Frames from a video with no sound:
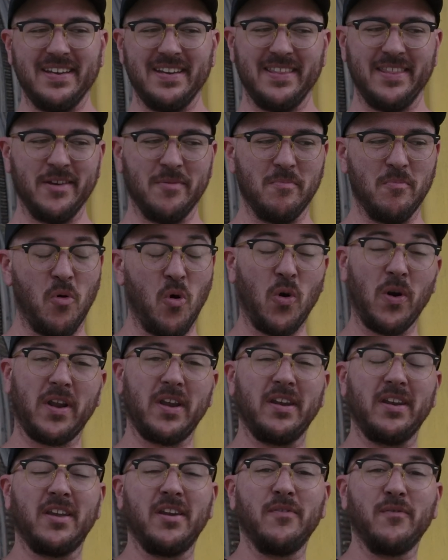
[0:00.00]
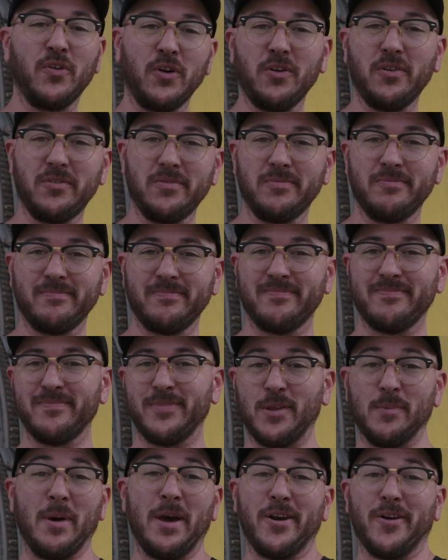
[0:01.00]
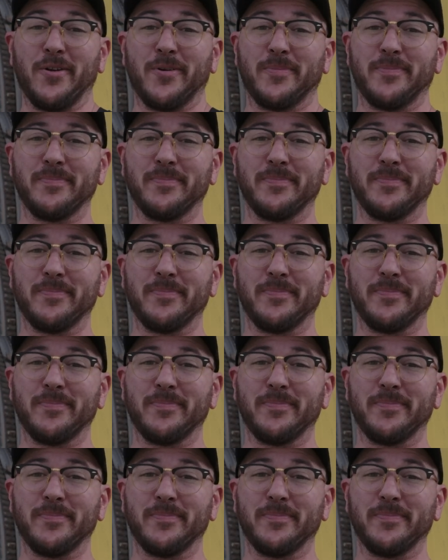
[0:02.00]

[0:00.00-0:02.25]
The more it can convert, the better.